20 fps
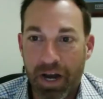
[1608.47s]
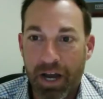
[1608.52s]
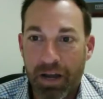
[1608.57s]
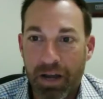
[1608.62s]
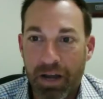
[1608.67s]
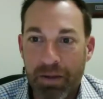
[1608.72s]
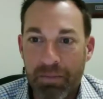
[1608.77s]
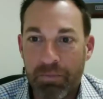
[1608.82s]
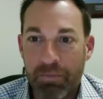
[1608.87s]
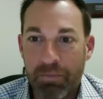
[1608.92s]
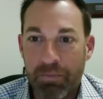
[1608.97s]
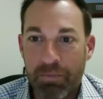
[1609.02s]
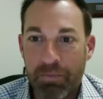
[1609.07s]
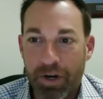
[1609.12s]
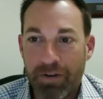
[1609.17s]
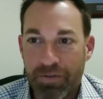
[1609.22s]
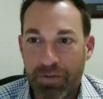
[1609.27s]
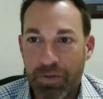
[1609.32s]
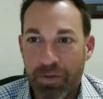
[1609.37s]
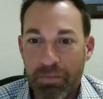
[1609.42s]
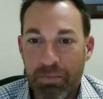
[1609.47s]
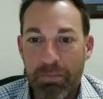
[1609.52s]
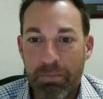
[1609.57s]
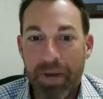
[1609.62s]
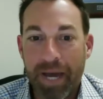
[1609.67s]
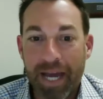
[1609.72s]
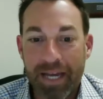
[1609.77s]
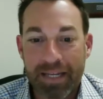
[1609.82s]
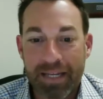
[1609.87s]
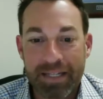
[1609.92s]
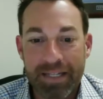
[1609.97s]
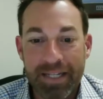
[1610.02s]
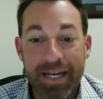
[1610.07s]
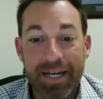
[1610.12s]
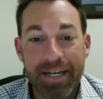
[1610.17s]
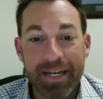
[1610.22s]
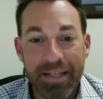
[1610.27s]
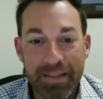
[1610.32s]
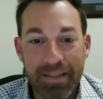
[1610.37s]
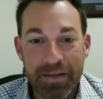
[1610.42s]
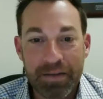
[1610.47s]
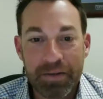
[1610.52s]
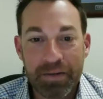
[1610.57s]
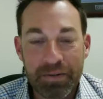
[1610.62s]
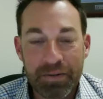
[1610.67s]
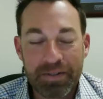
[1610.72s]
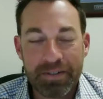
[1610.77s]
I'm ready for the back nine though.